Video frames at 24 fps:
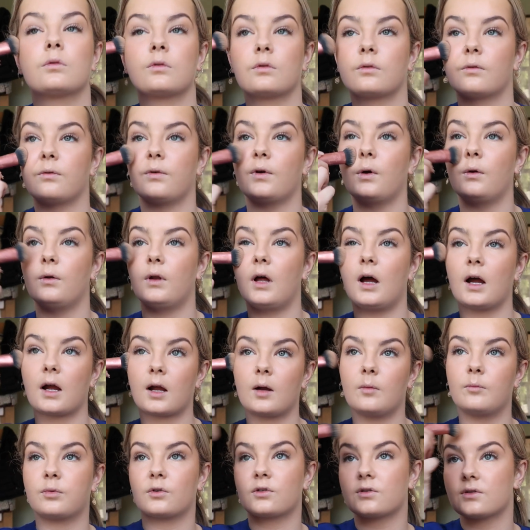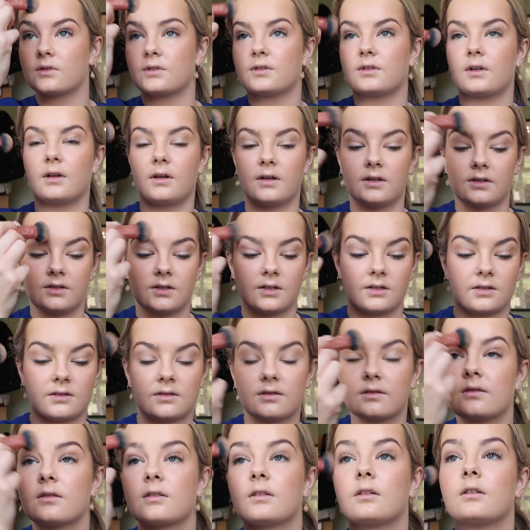I feel like bronzer is
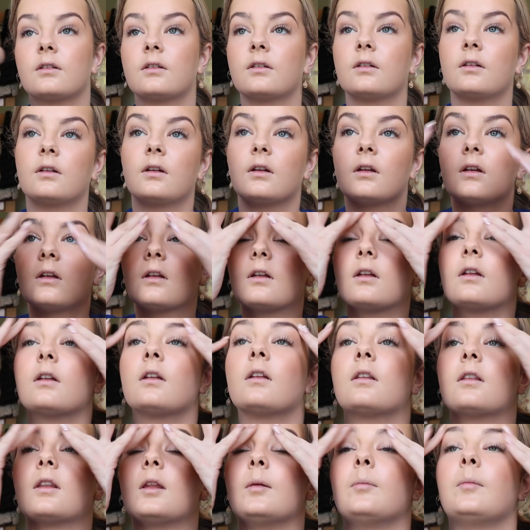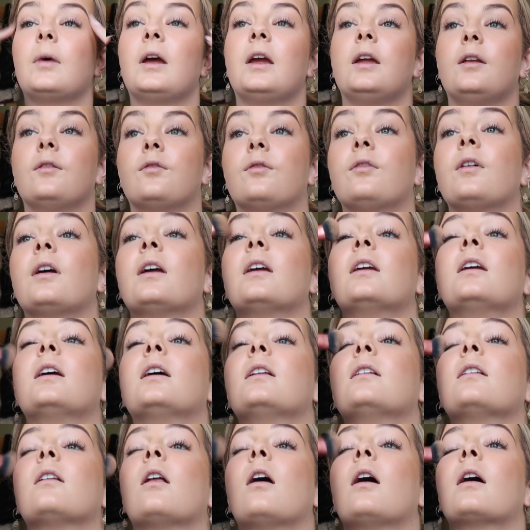just the main thing
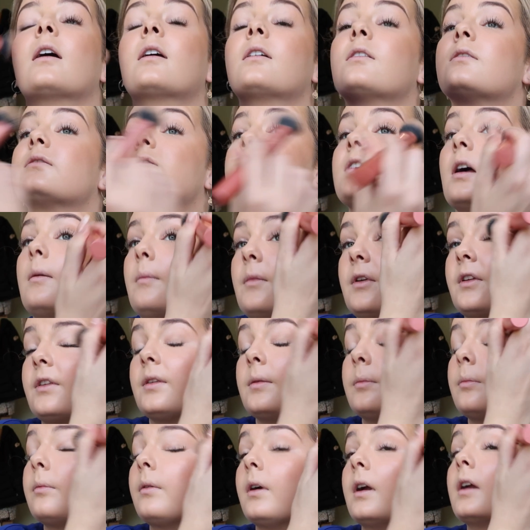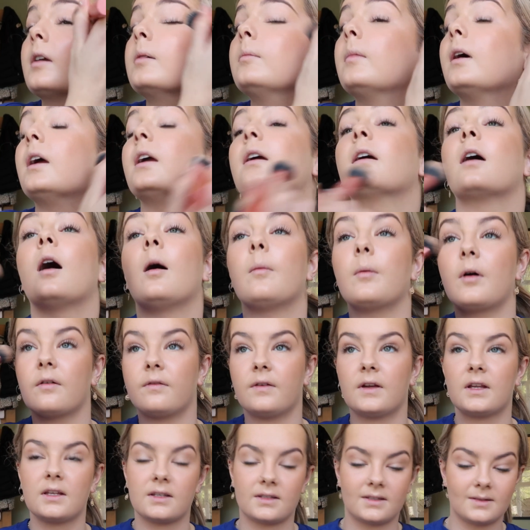in like summer, spring makeup. I
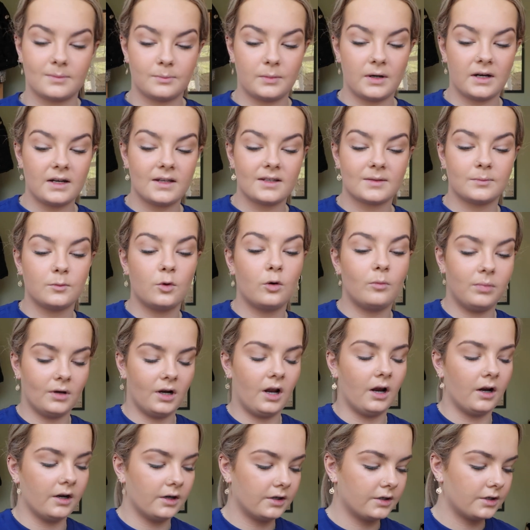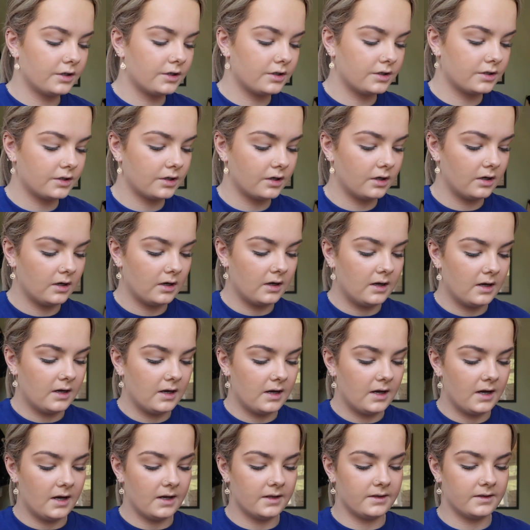think spring is more blush
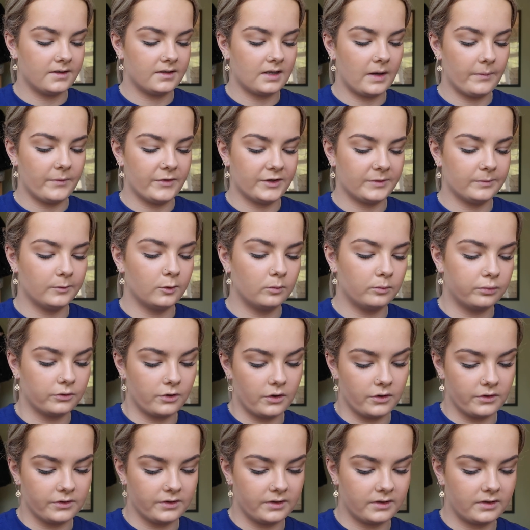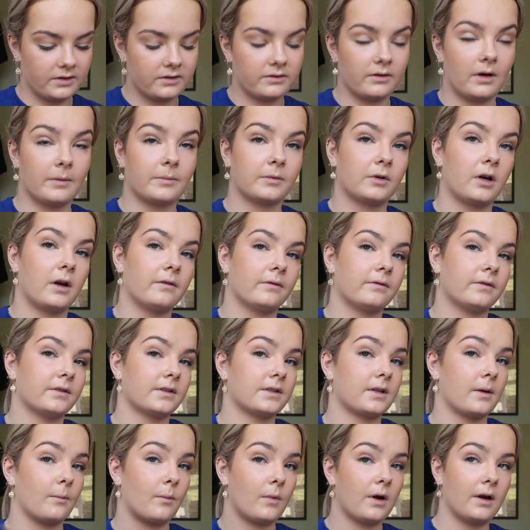and summer's more bronze, so I'm going for
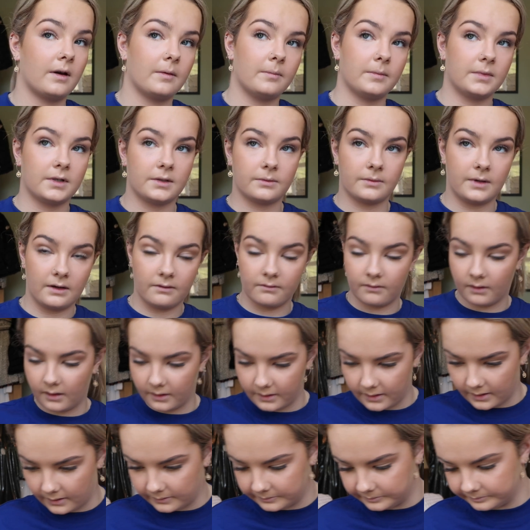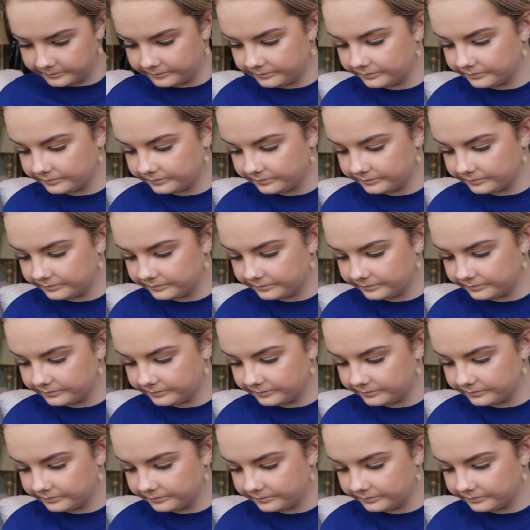somewhere in between right now.